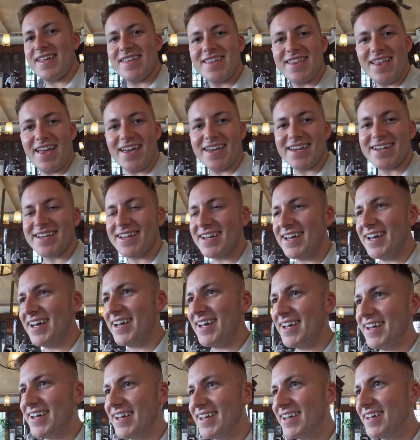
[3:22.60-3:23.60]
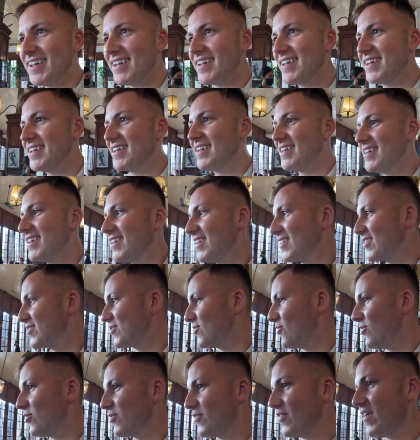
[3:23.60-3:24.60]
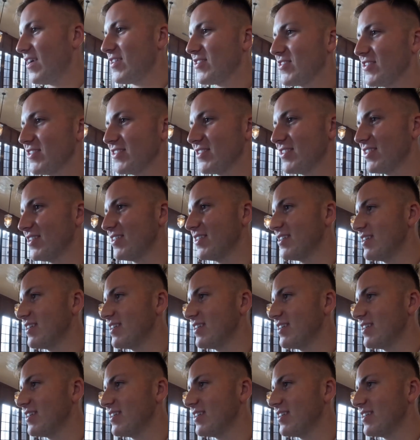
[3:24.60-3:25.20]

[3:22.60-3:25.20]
This is like so old-fashioned.